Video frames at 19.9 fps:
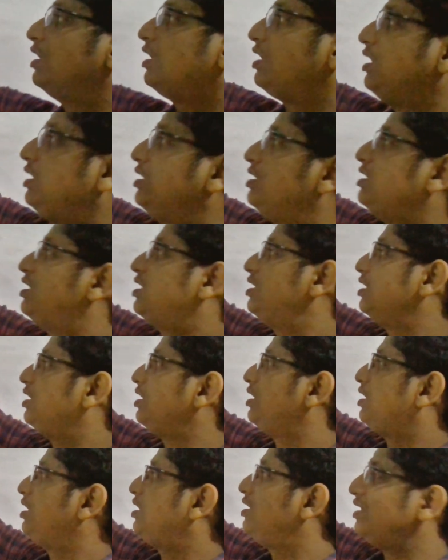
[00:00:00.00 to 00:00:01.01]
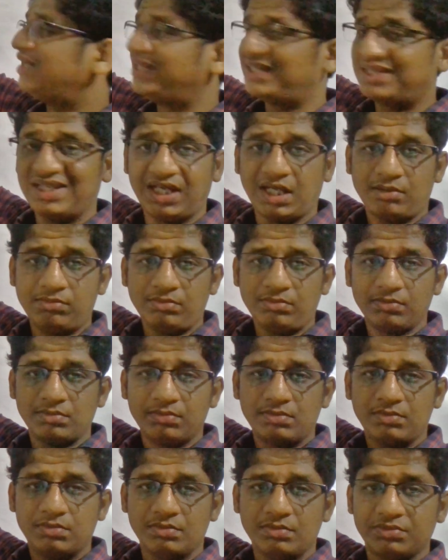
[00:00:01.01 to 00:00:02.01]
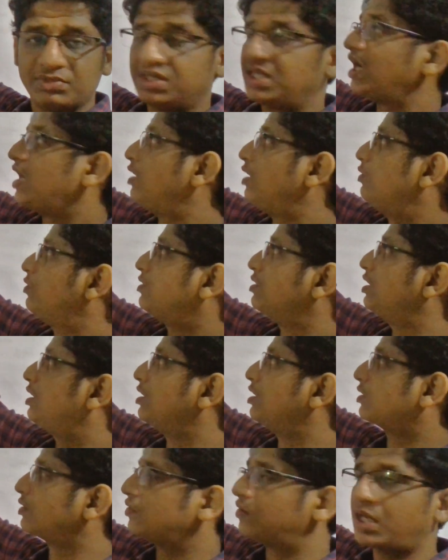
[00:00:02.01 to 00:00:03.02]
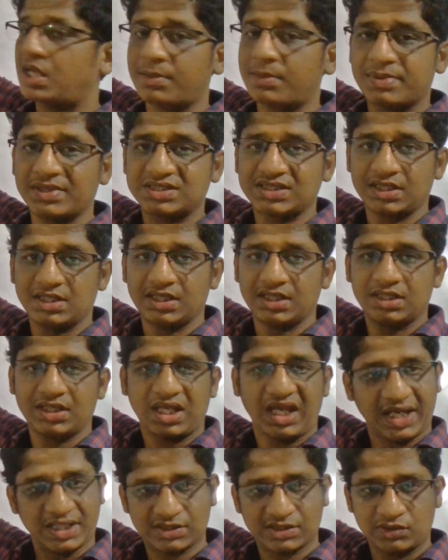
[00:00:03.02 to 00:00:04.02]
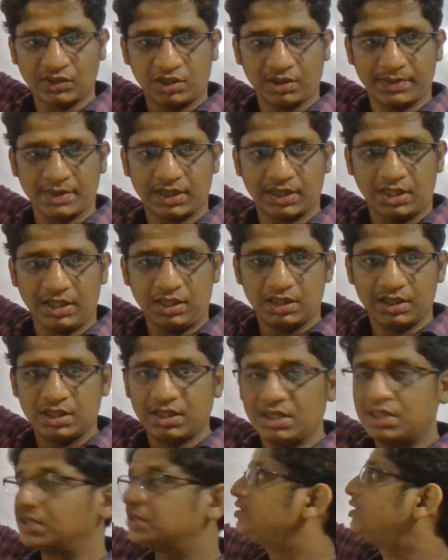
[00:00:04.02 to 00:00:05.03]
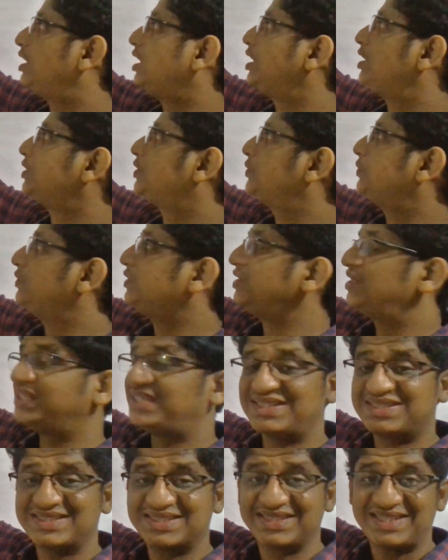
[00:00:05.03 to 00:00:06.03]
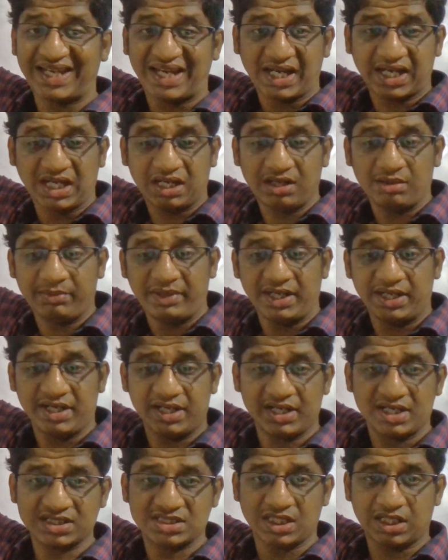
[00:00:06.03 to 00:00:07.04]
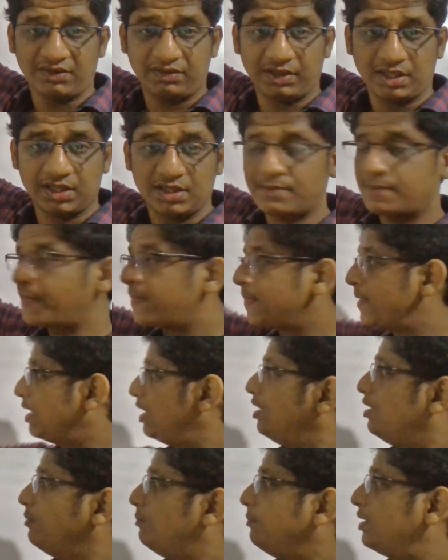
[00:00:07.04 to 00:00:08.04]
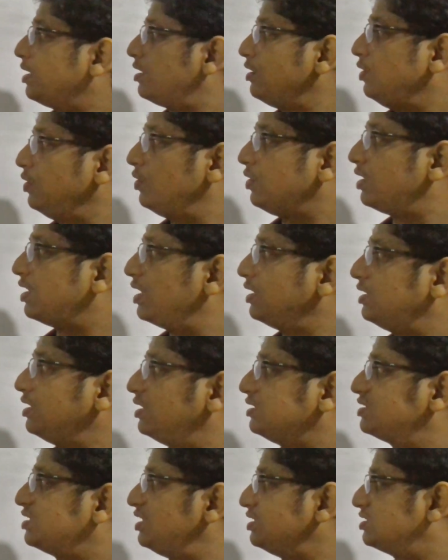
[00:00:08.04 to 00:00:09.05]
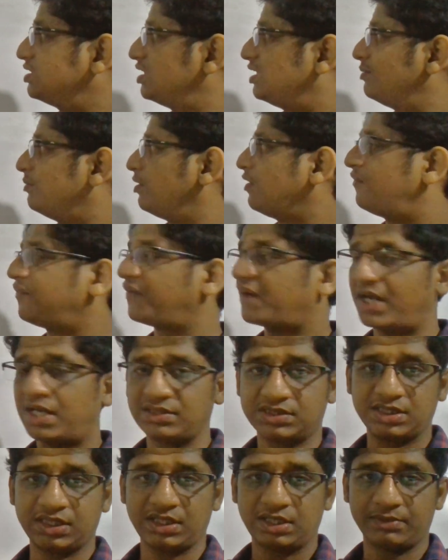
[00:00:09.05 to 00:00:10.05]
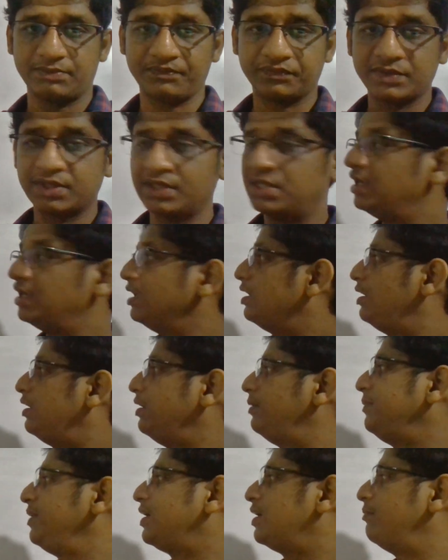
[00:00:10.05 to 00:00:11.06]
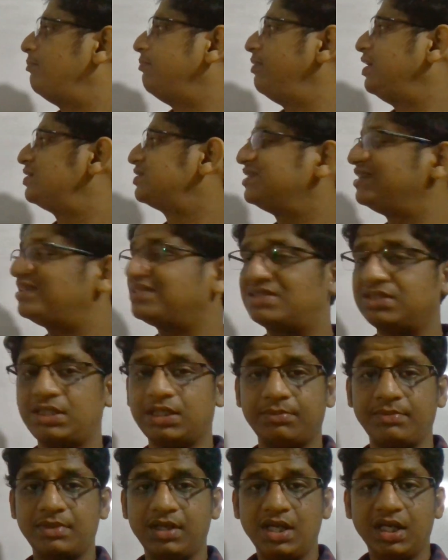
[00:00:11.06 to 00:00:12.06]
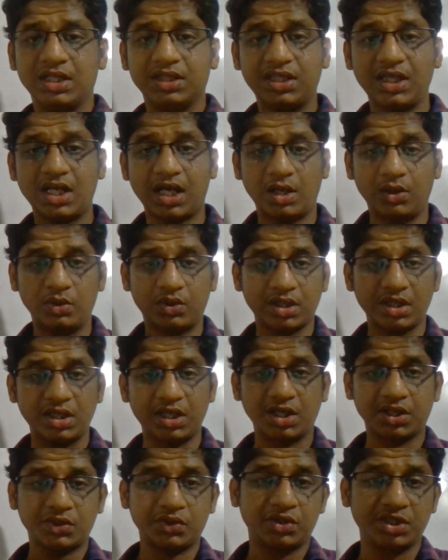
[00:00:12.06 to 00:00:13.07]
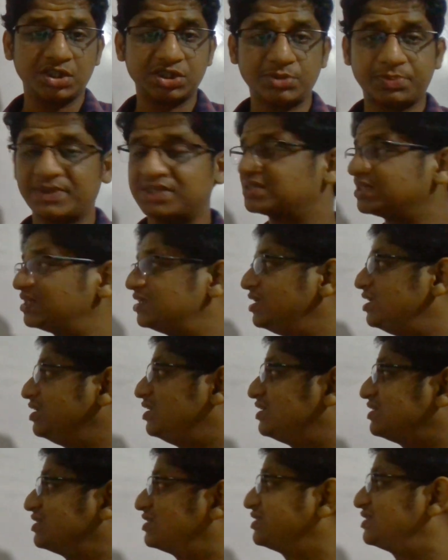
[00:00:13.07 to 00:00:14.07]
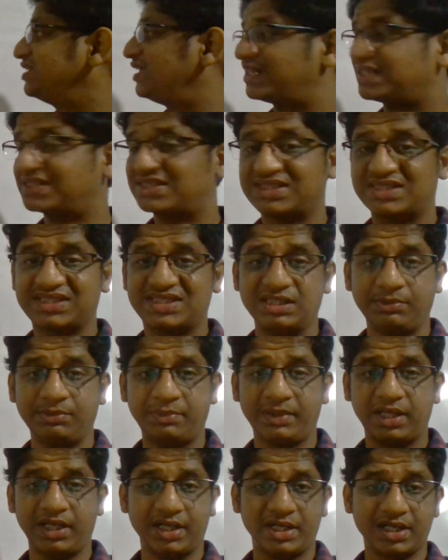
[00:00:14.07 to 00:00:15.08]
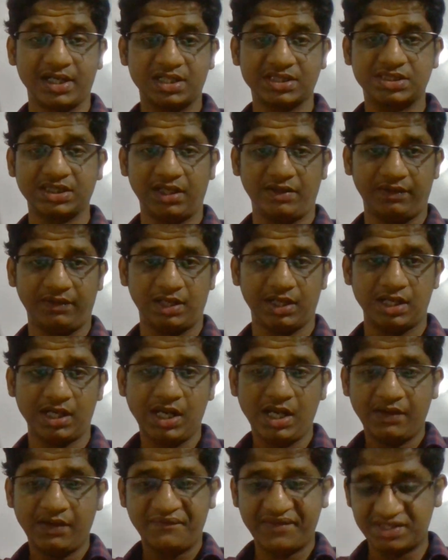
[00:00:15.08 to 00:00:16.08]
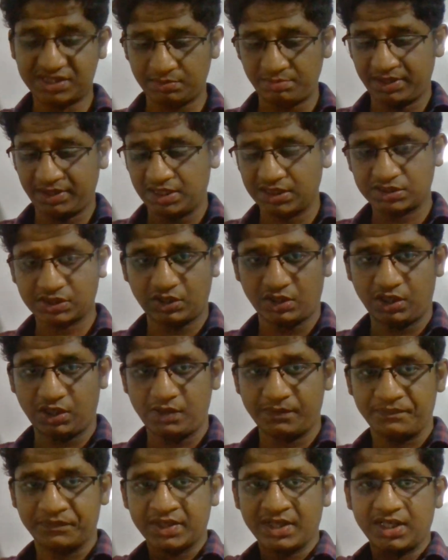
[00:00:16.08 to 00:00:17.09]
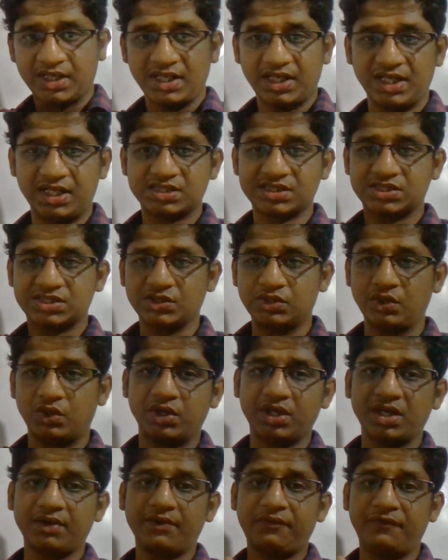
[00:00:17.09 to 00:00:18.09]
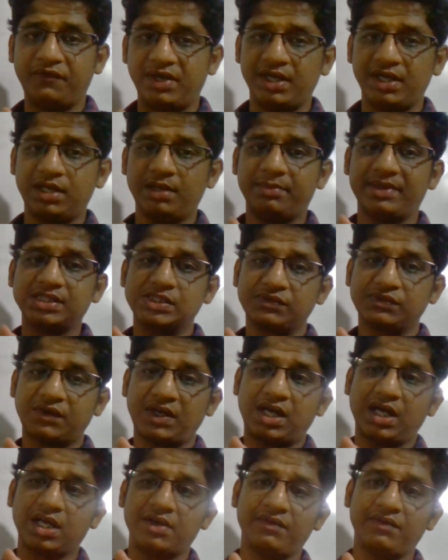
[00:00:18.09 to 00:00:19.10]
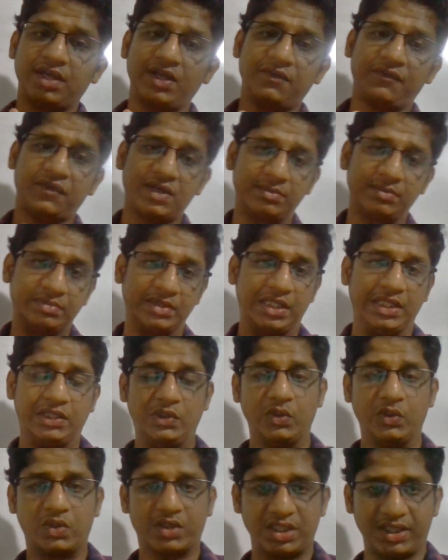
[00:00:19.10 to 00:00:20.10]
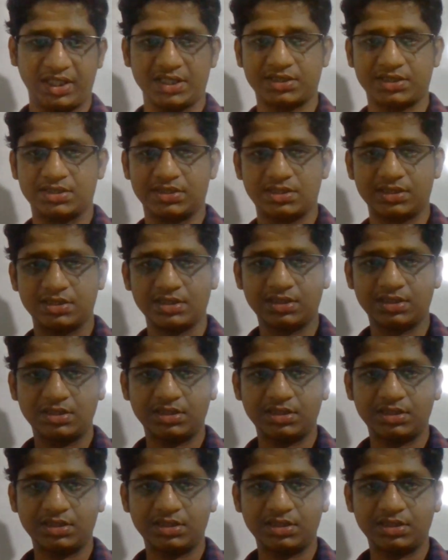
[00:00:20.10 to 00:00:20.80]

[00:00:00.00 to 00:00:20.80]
in lithium the outer electron are present in the s orbital, that too in the second main energy level. But look at the cesium or francium. Let me compare cesium. The outer electron is present in the sixth main energy level, which means now it's going very much far away from the nucleus.